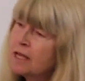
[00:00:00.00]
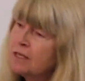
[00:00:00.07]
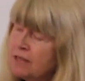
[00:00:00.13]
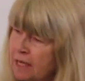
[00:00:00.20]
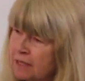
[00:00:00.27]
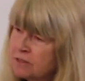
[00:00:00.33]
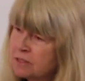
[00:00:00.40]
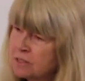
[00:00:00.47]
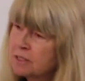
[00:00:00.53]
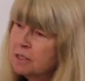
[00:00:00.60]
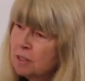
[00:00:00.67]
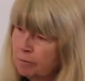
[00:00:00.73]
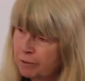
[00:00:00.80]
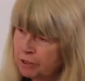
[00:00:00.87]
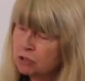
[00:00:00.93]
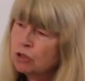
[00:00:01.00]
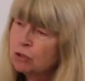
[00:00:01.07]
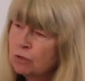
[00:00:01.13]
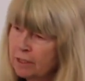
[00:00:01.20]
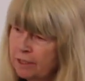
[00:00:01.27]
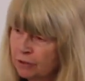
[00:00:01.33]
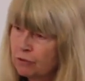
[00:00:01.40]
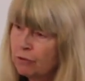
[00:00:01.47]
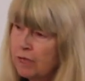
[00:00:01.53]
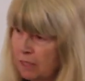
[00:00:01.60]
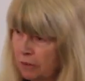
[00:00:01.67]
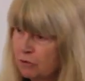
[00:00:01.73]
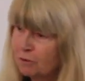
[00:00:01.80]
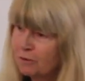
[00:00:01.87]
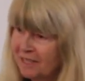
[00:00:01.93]
then yes, but totally agree
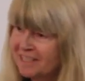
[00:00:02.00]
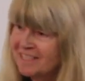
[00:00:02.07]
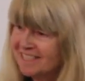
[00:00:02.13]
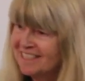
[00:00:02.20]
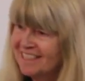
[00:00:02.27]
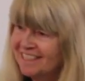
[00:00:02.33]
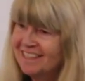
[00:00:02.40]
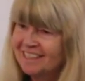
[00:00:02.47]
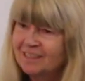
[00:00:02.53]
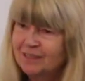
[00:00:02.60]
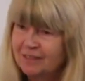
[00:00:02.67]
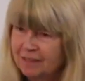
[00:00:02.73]
otherwise. Yeah.